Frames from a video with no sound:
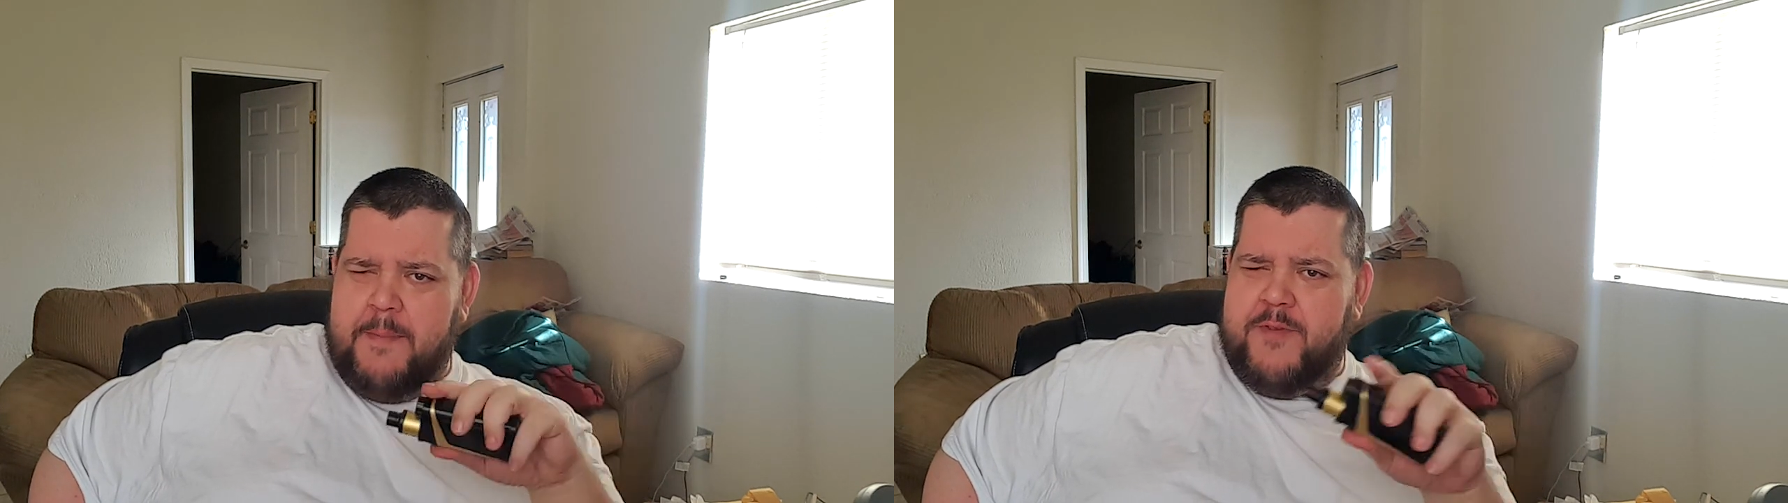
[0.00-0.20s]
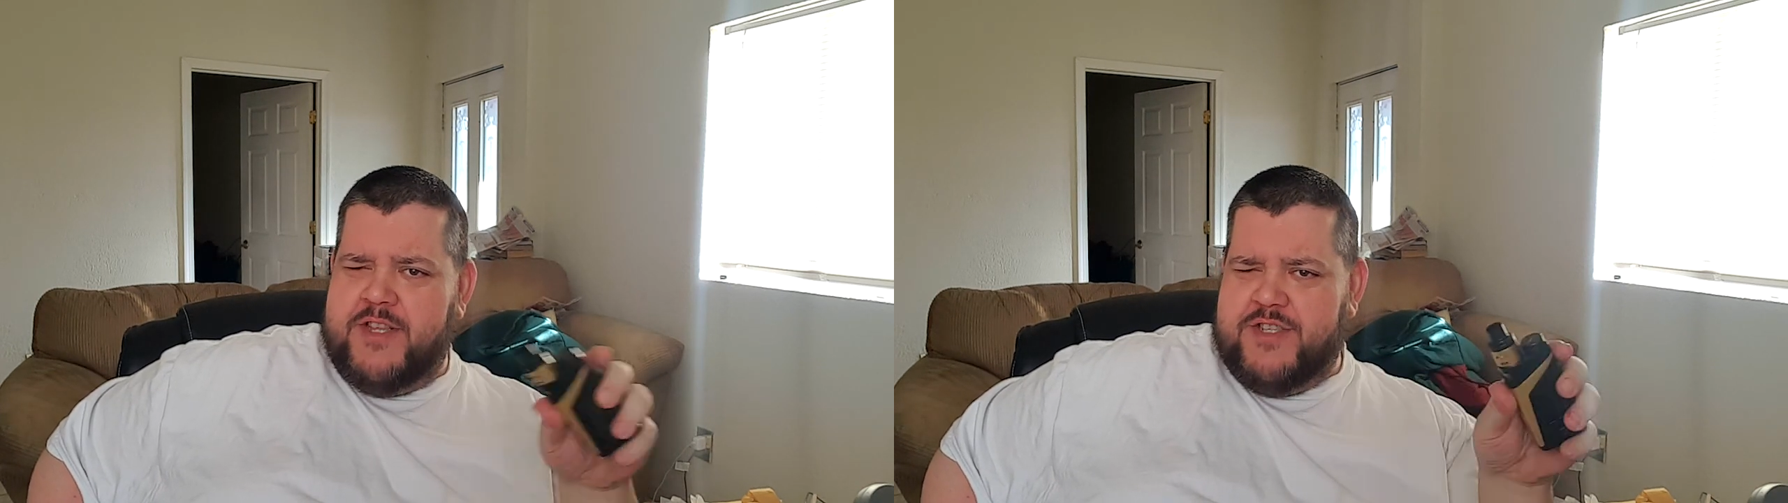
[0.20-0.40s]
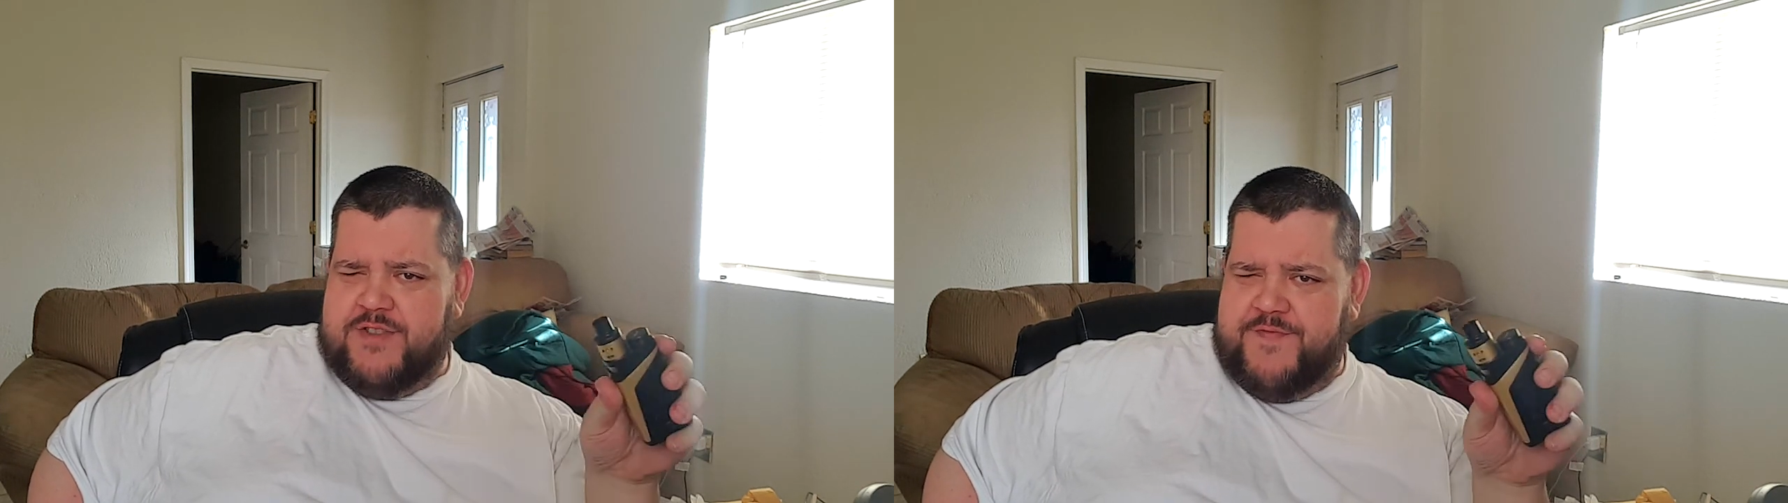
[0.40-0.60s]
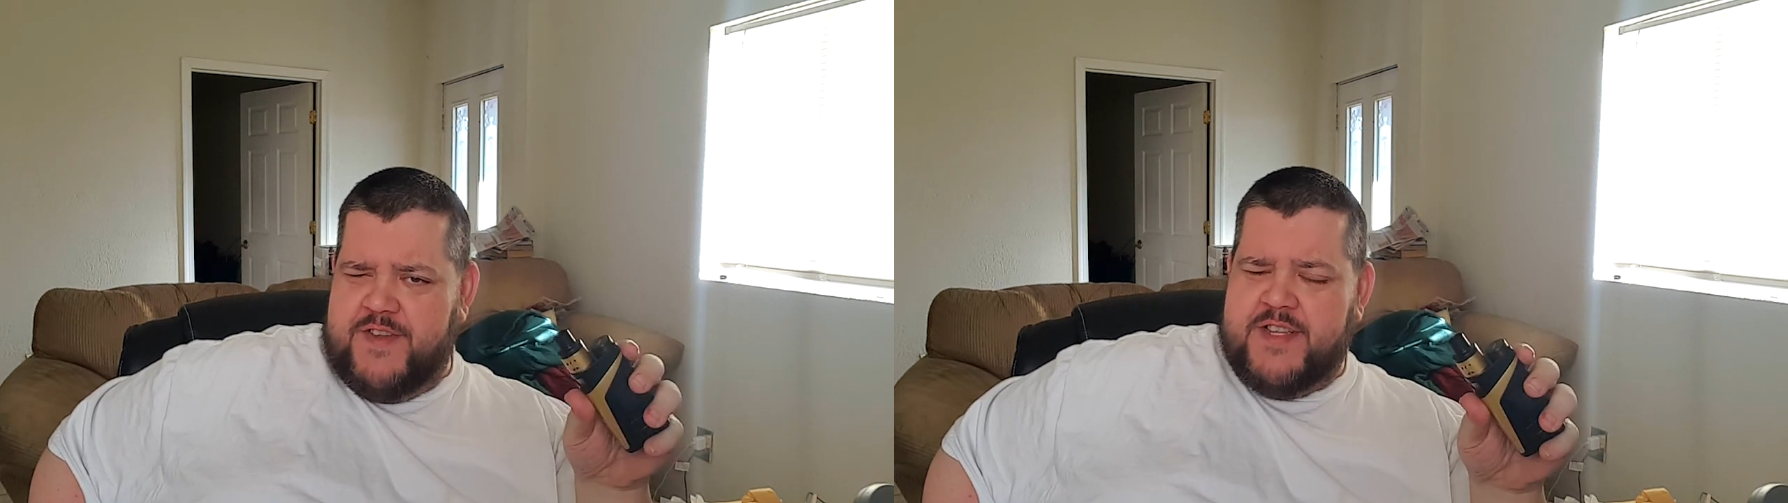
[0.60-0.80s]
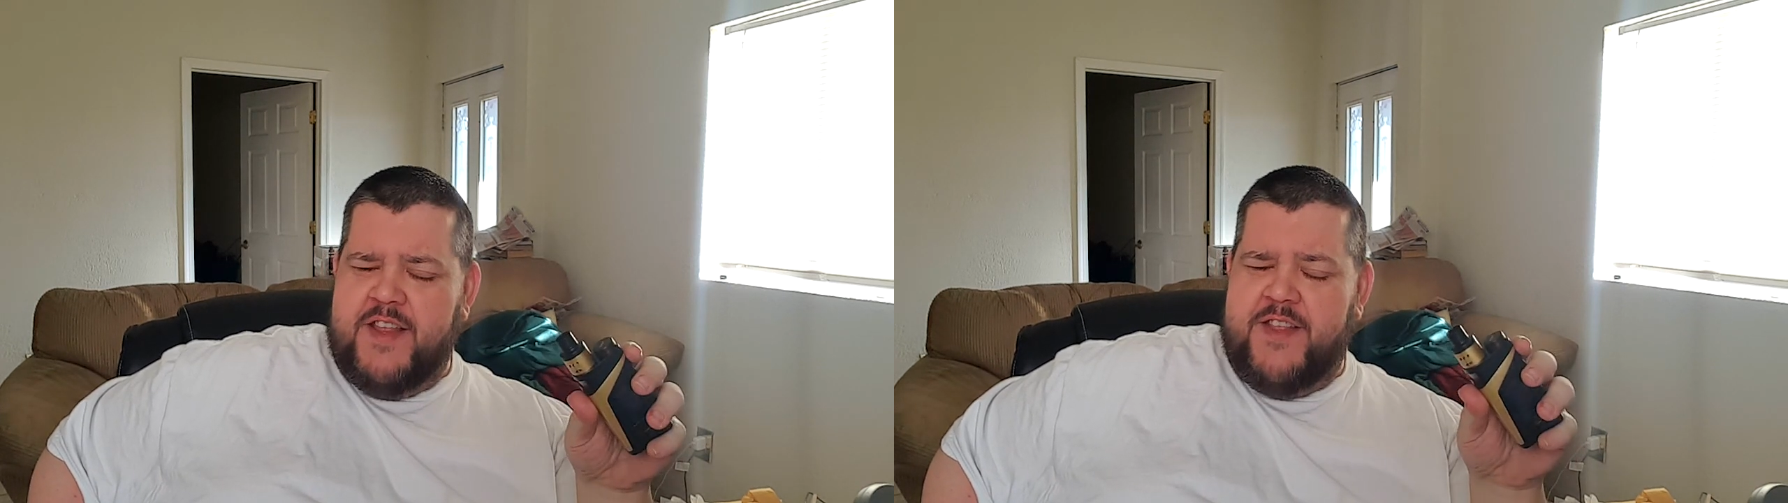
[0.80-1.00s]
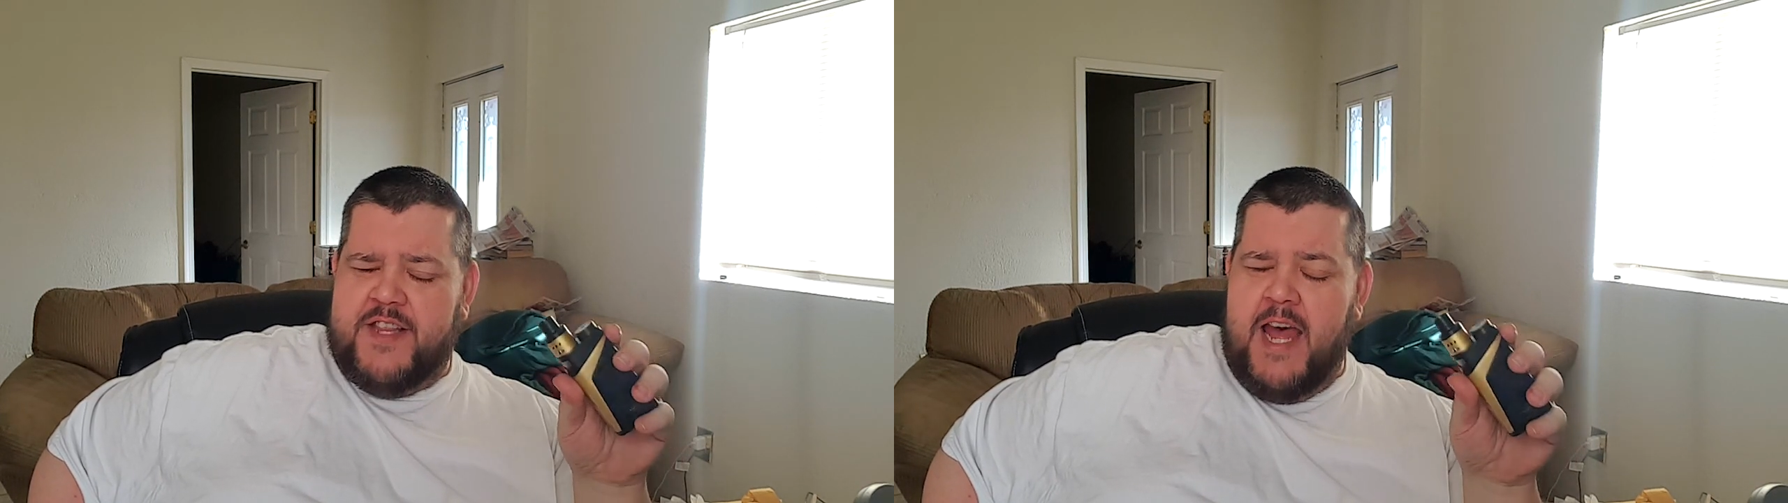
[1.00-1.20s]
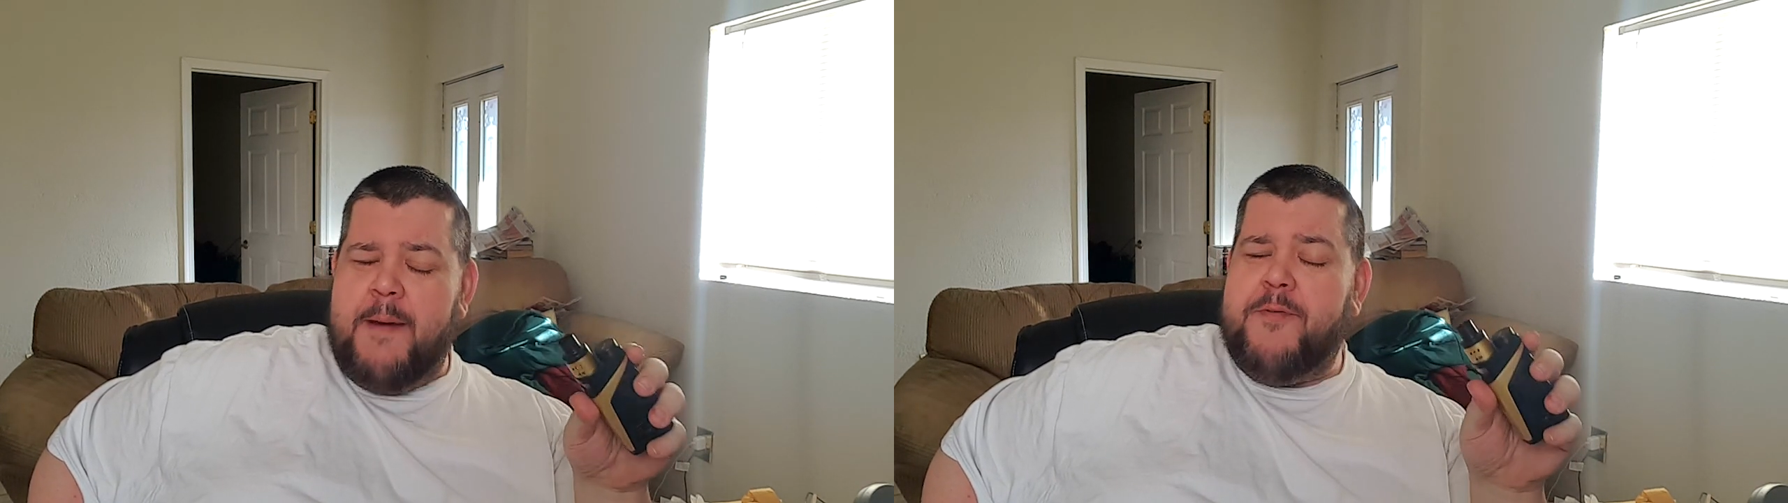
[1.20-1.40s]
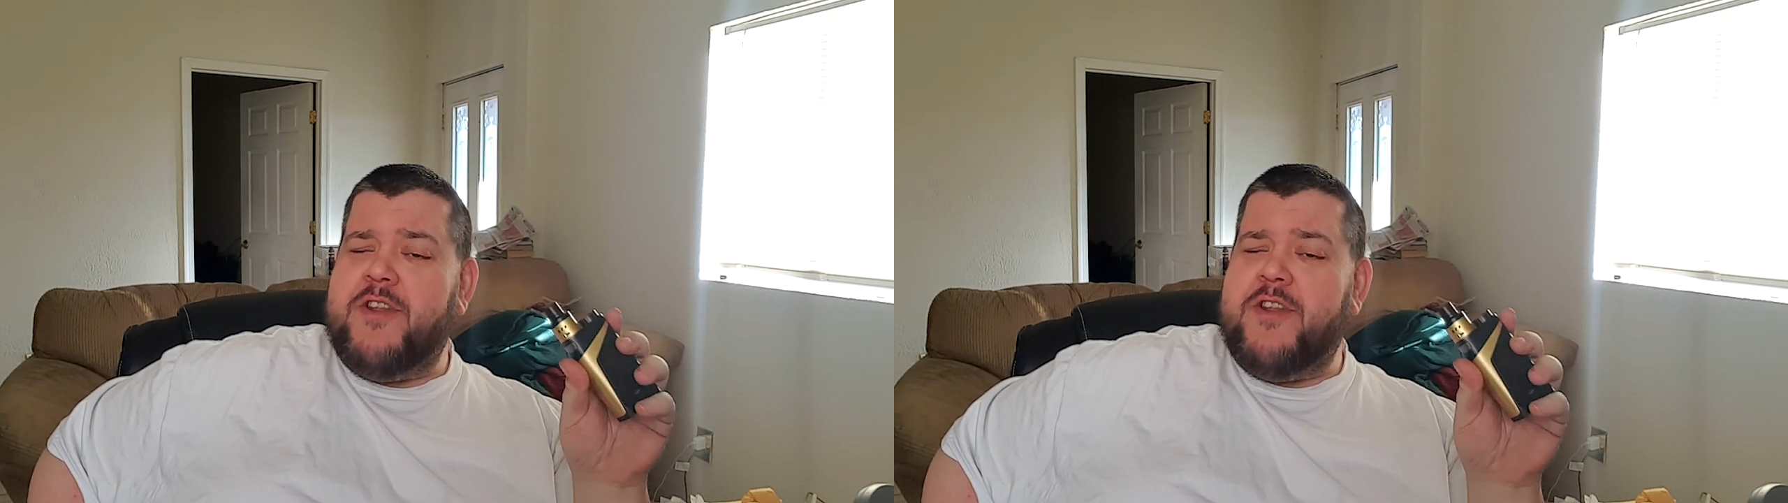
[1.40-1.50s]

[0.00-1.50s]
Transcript: of